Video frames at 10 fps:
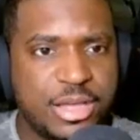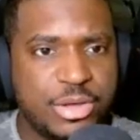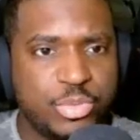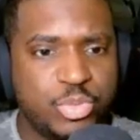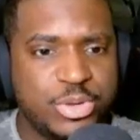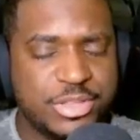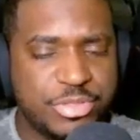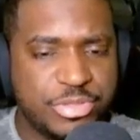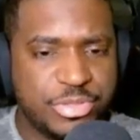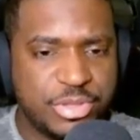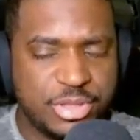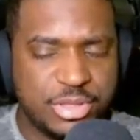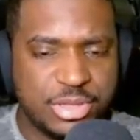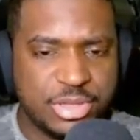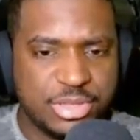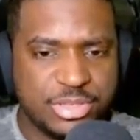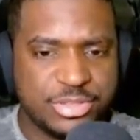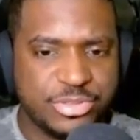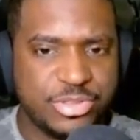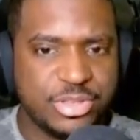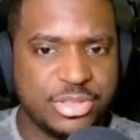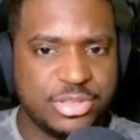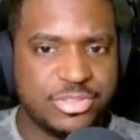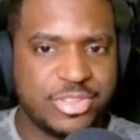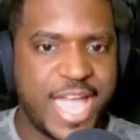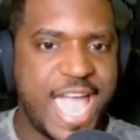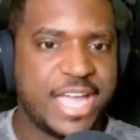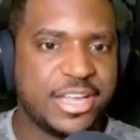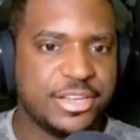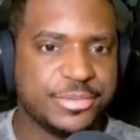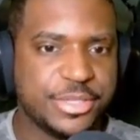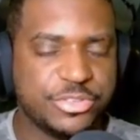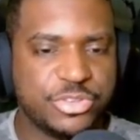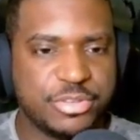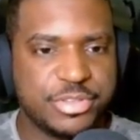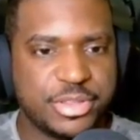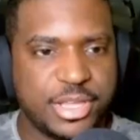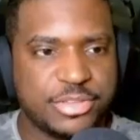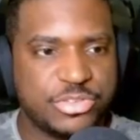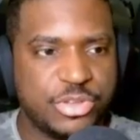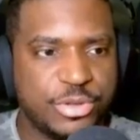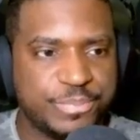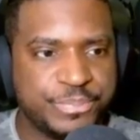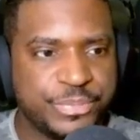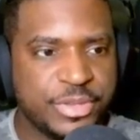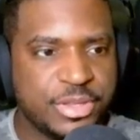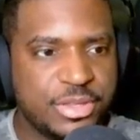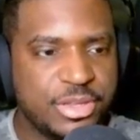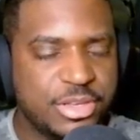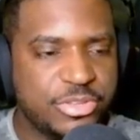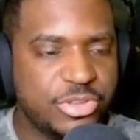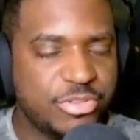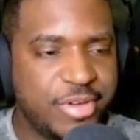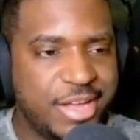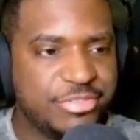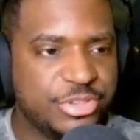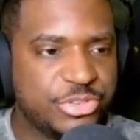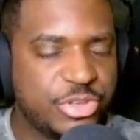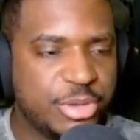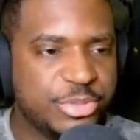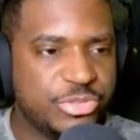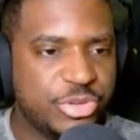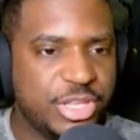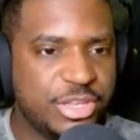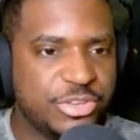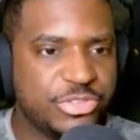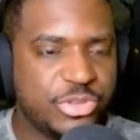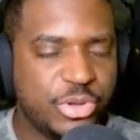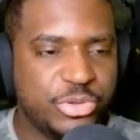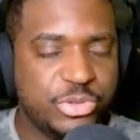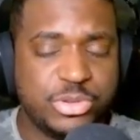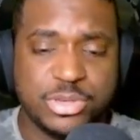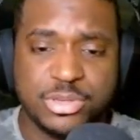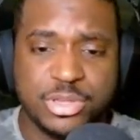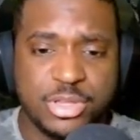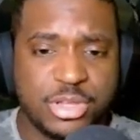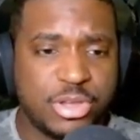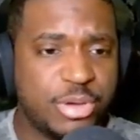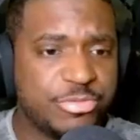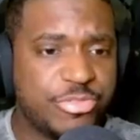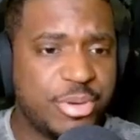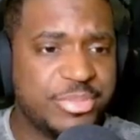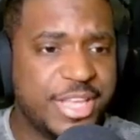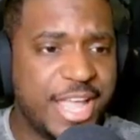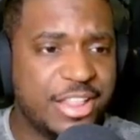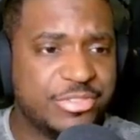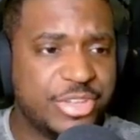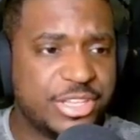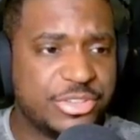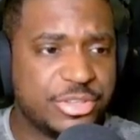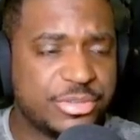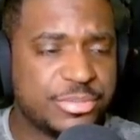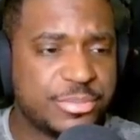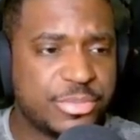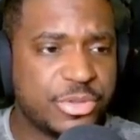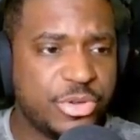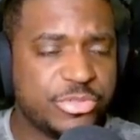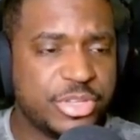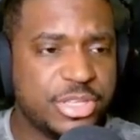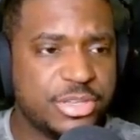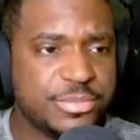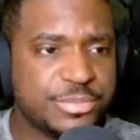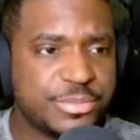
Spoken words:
with the hangar and stuff like that. So the arrivals coming through here, so you can come from the elevator over here